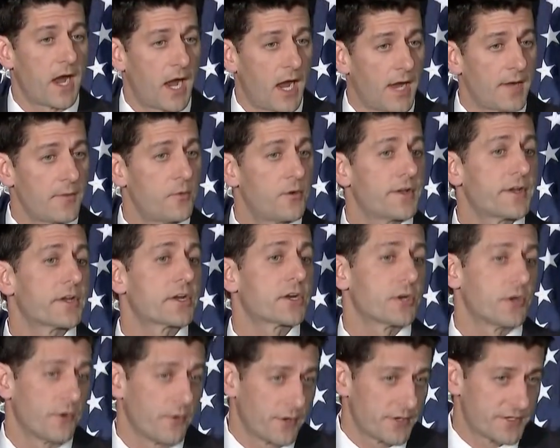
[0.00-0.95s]
I would
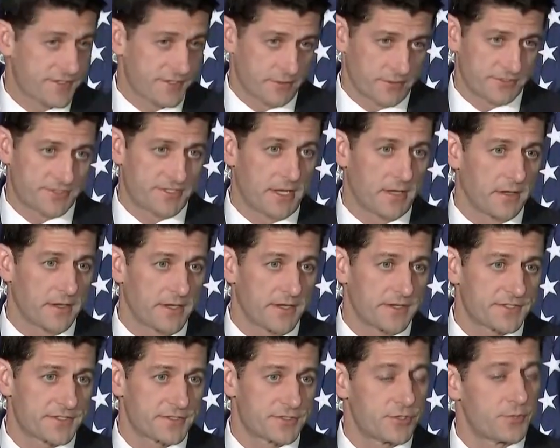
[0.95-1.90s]
encourage those
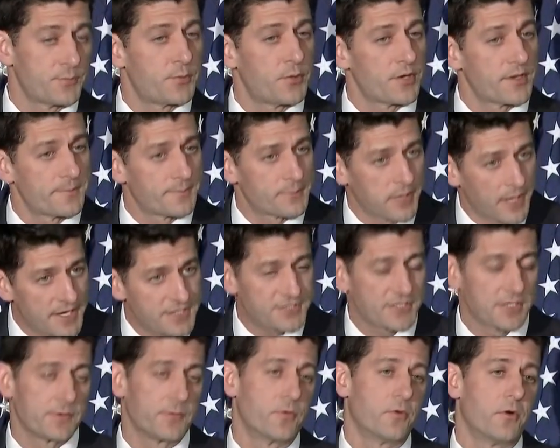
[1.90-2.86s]
delegates to put in place
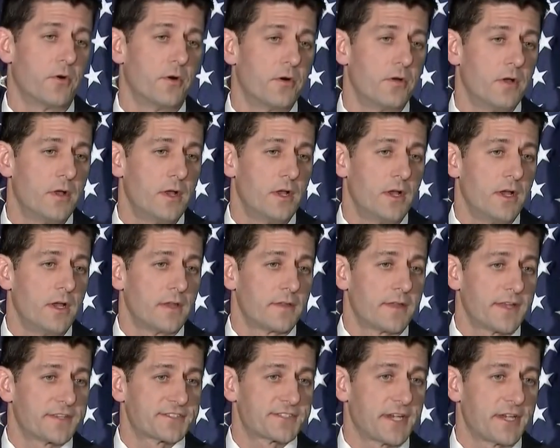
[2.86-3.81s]
a rule
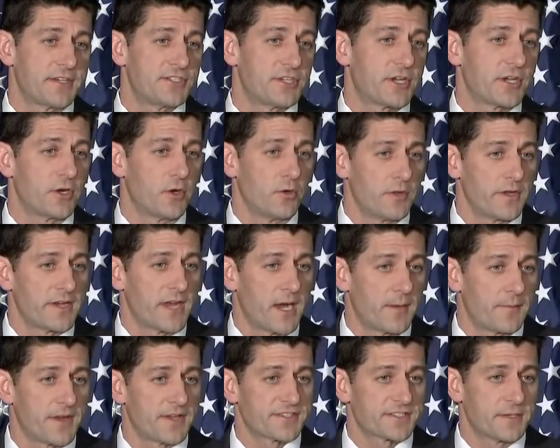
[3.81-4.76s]
that says you can only
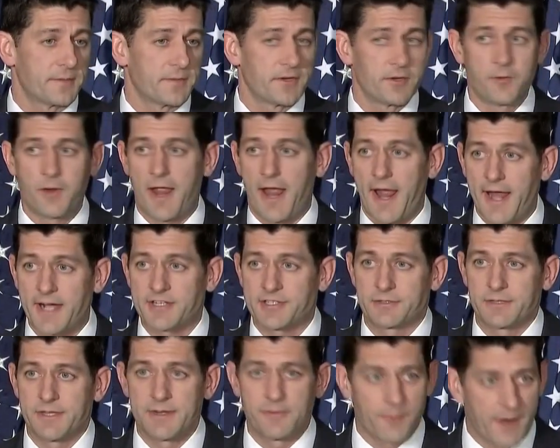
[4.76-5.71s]
nominate someone who
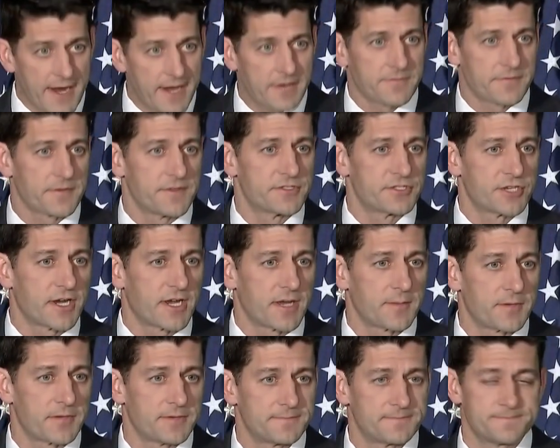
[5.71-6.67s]
actually ran for the job.
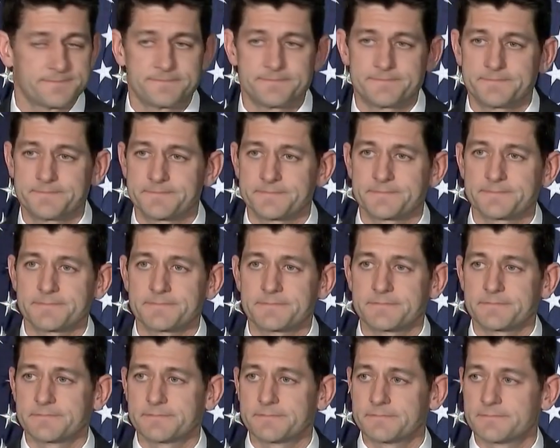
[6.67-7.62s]

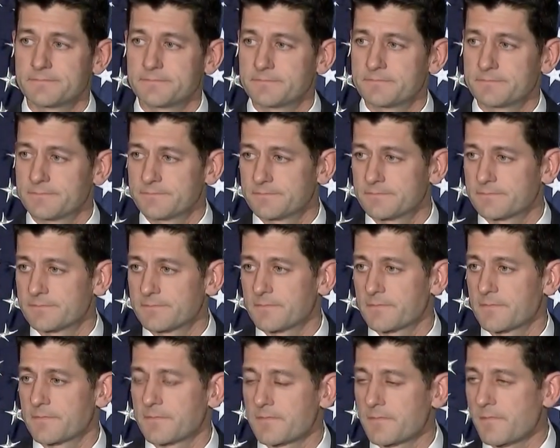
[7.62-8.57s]
So does
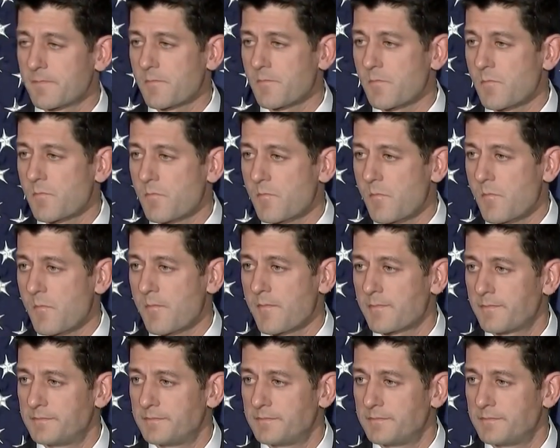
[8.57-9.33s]
that mean that you think that